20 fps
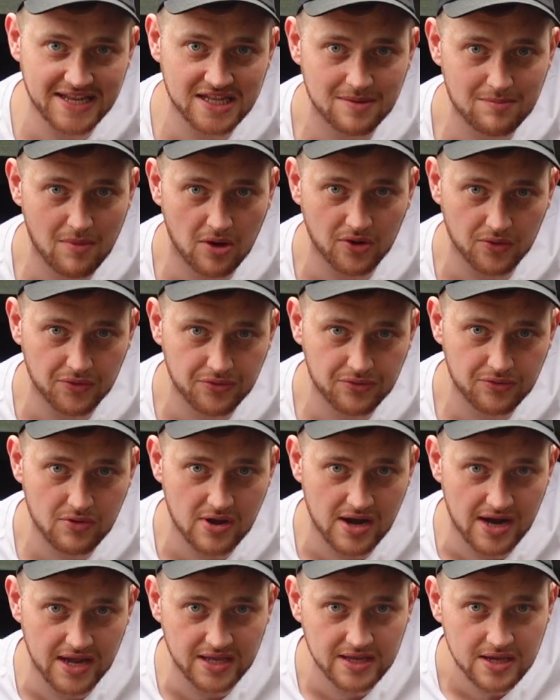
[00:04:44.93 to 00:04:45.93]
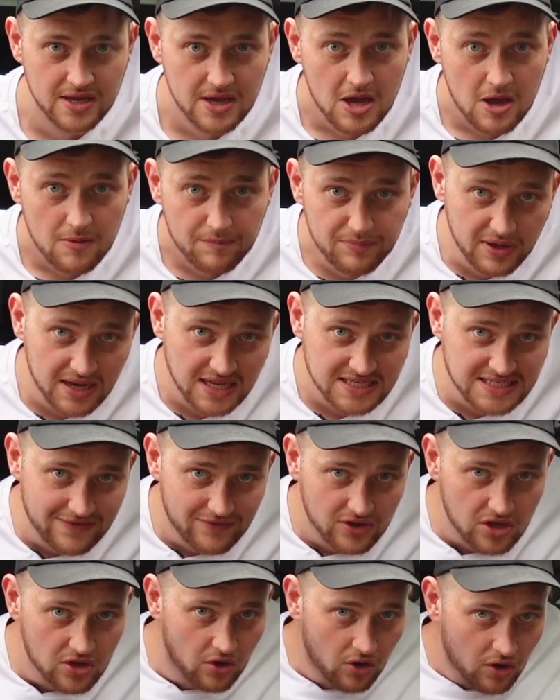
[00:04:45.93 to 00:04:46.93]
in the Model 3. But let's
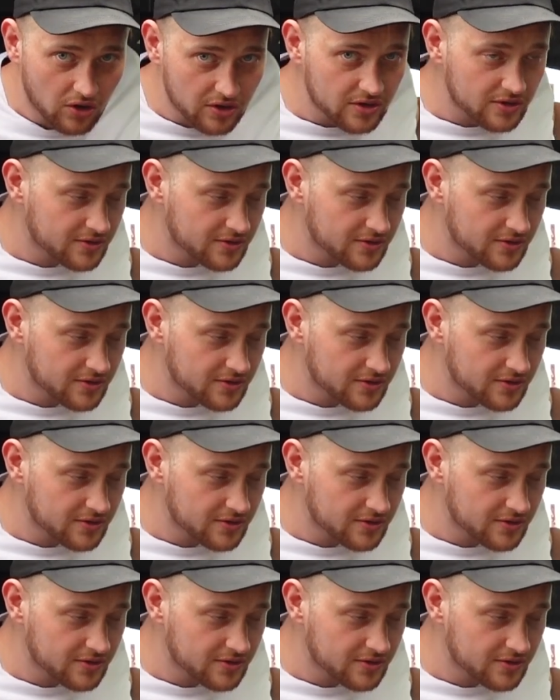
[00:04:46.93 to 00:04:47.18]
have a look.